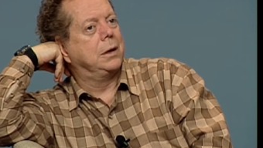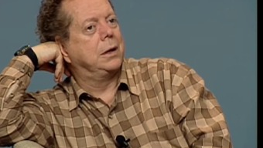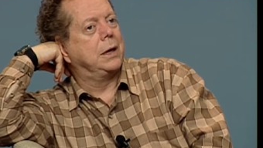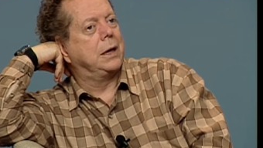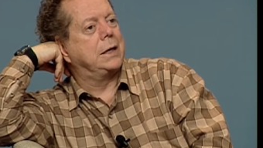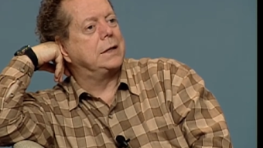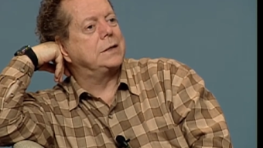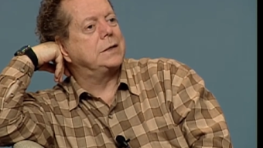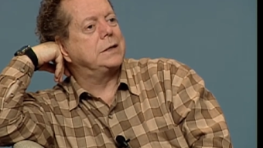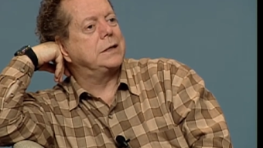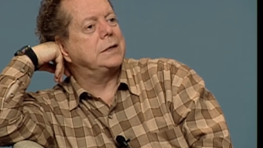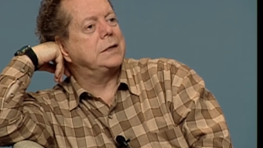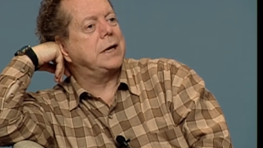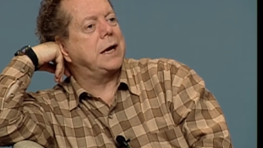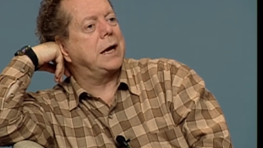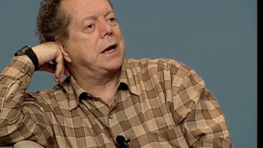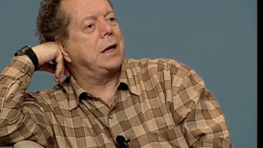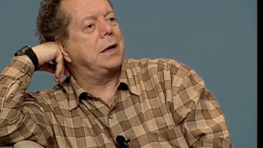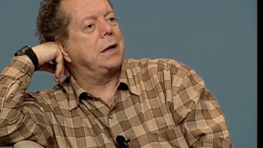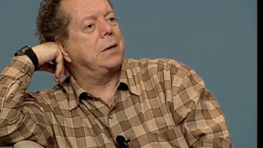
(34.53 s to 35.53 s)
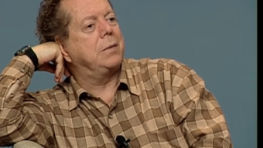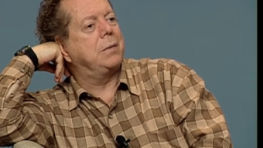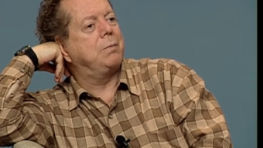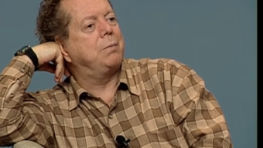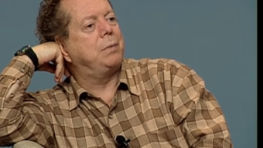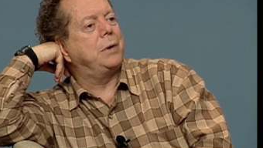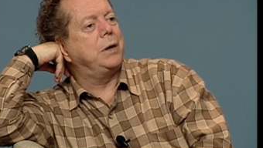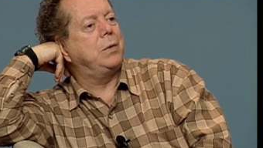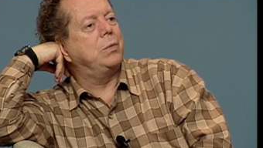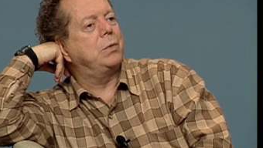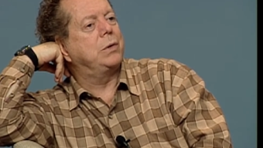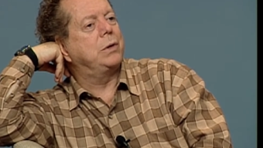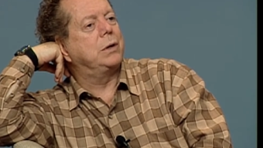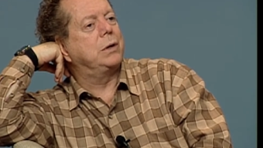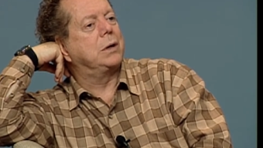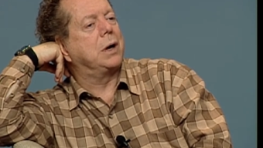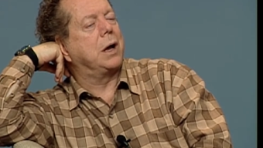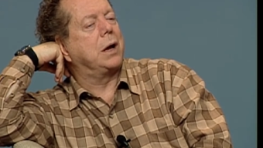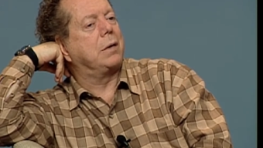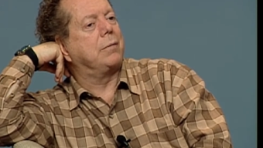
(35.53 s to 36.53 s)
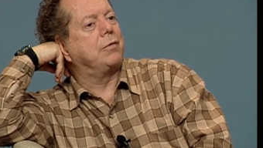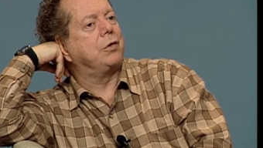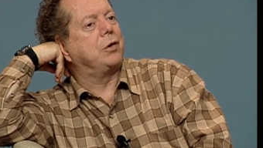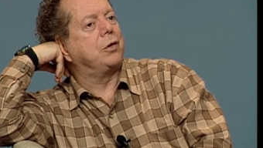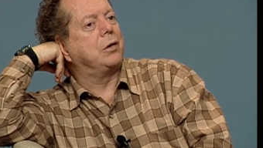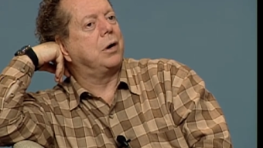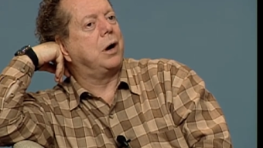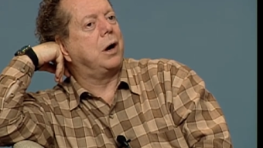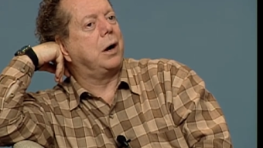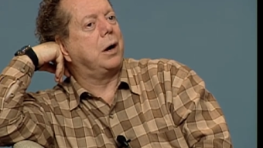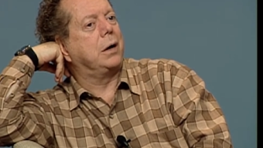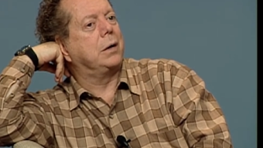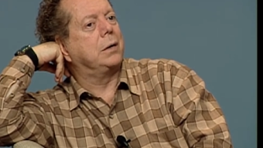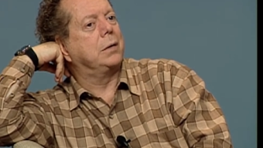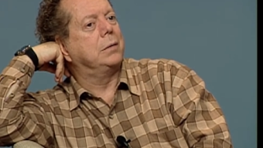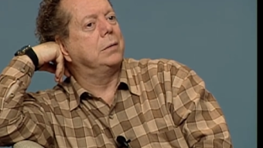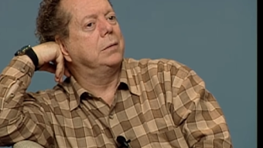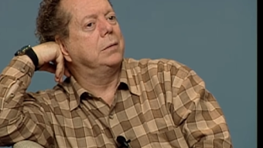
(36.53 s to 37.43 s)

and sit down and be with the God of your heart.